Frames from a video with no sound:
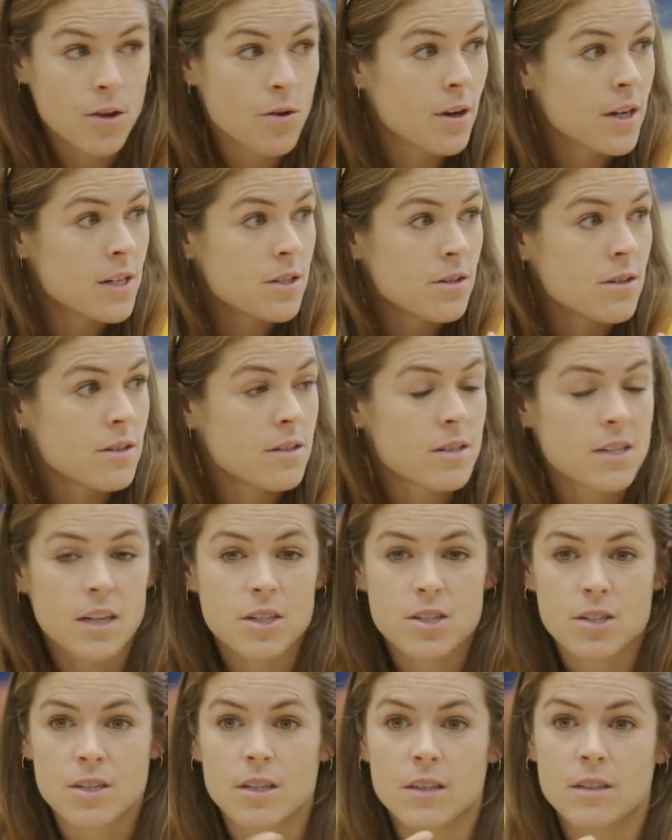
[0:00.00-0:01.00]
you guys are in
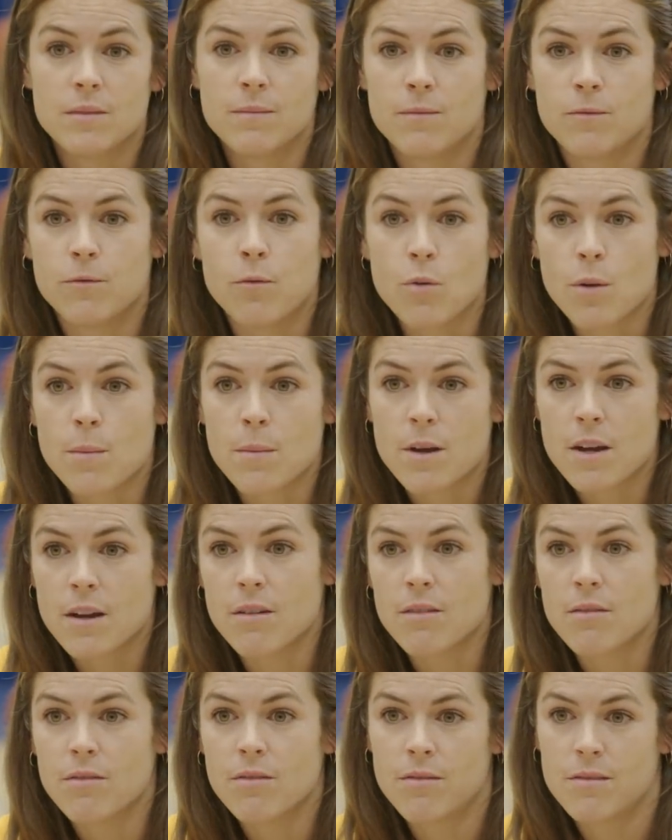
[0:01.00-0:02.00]
such a
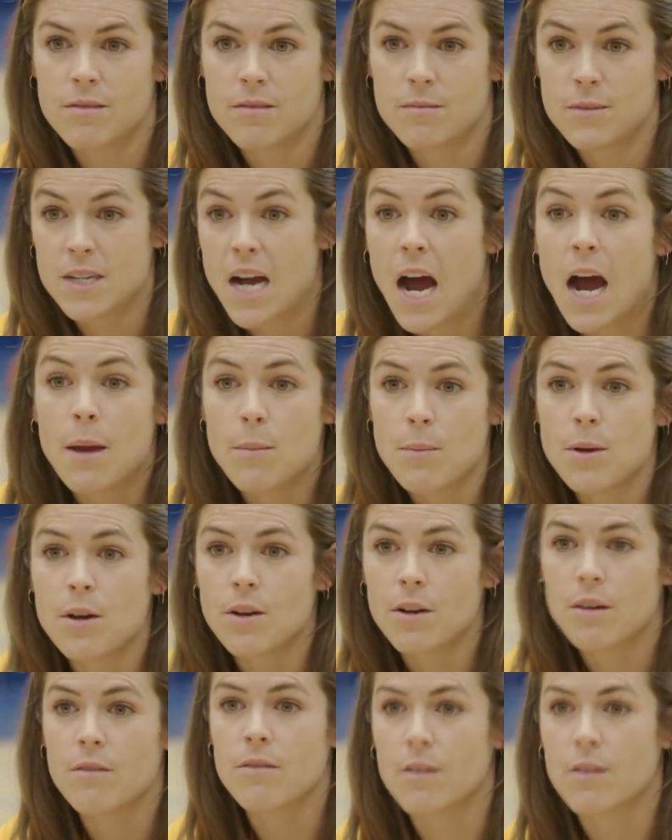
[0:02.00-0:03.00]
formative time period of